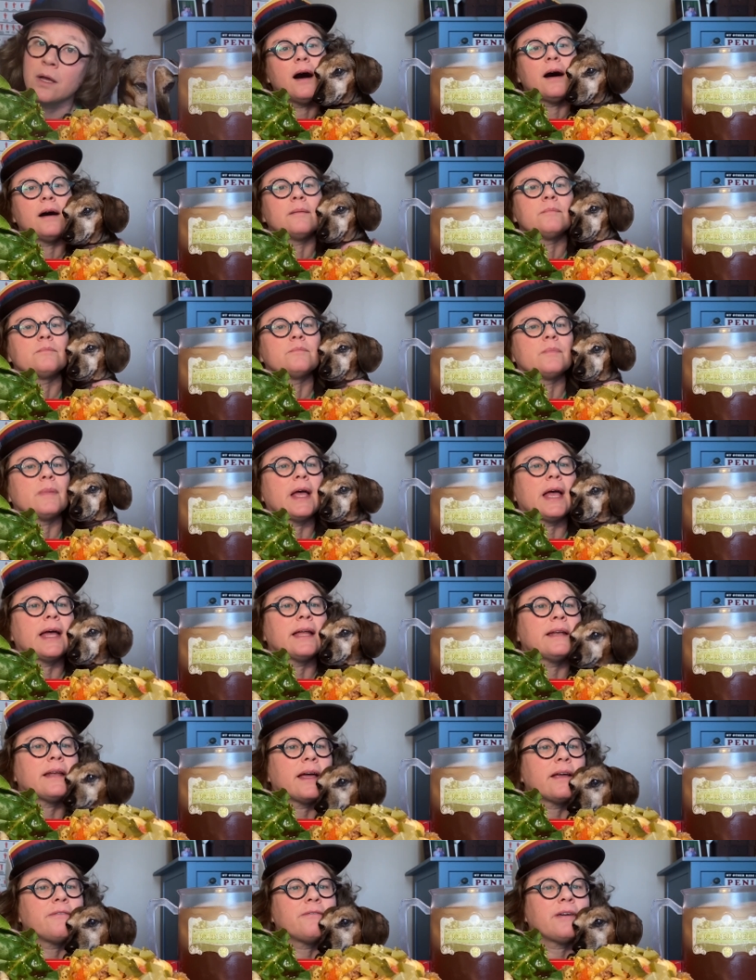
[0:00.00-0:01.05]

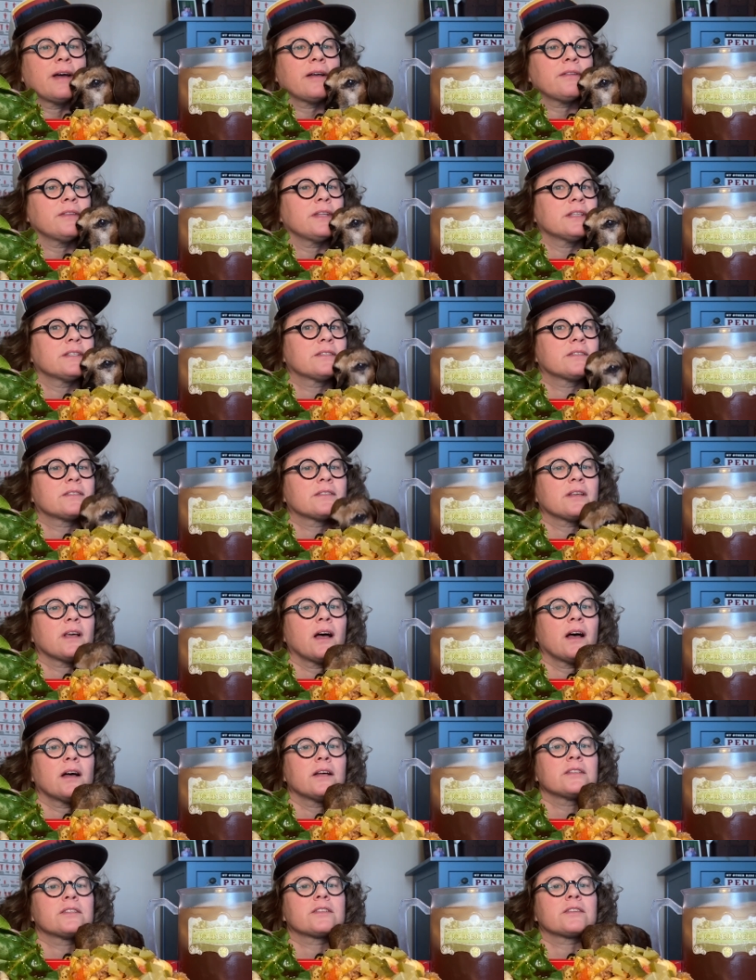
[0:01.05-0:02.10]
And I found this
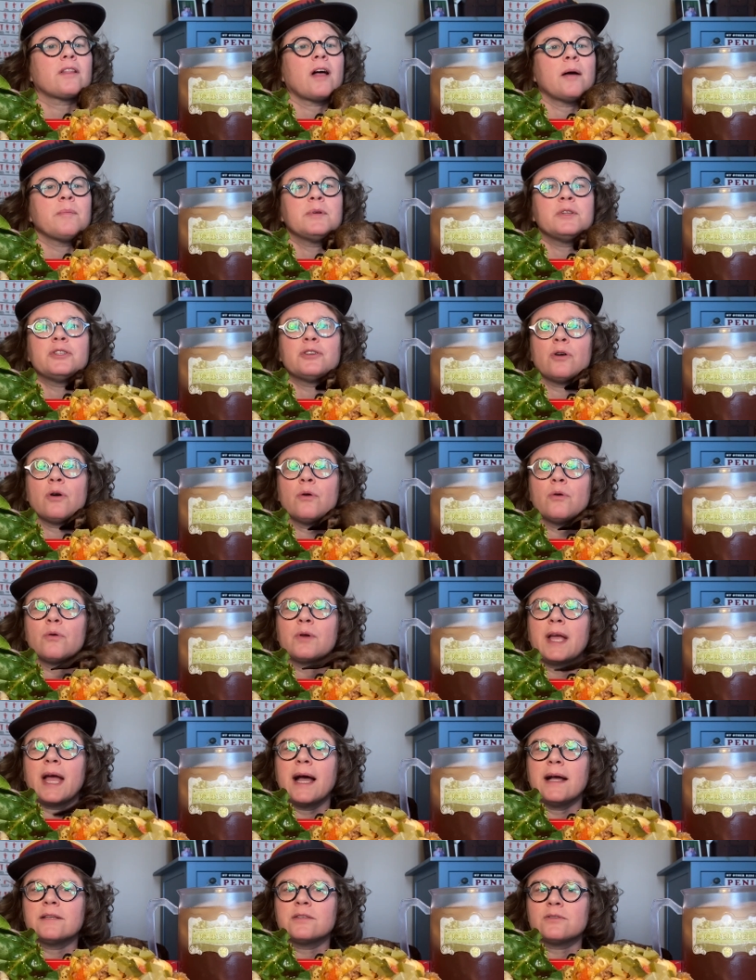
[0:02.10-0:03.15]
sloppy Joe
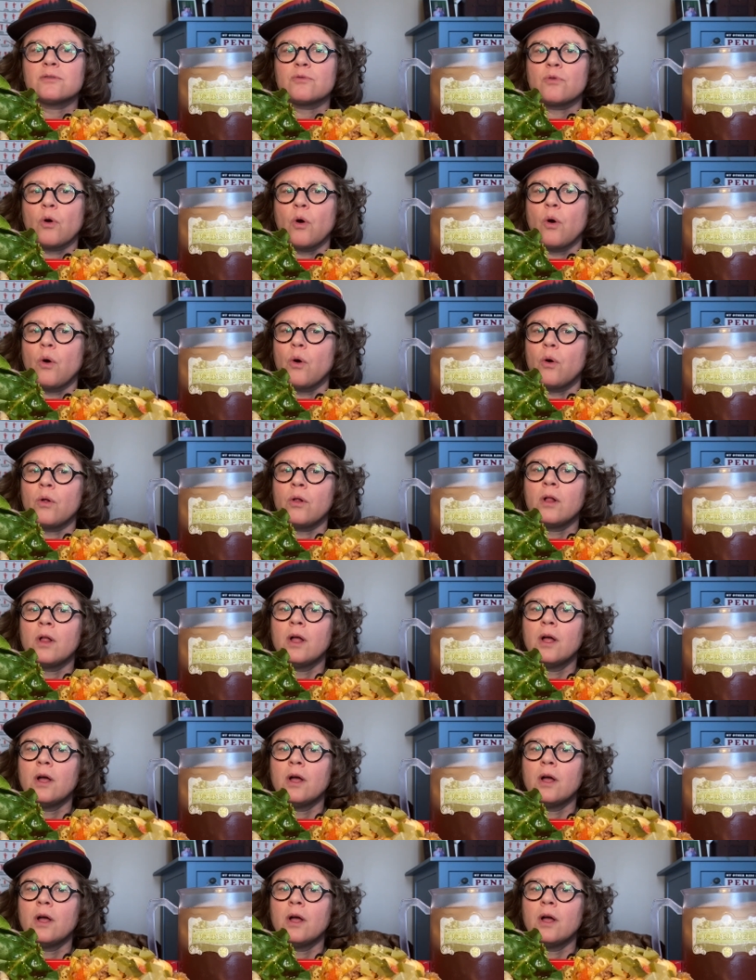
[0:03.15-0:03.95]
casserole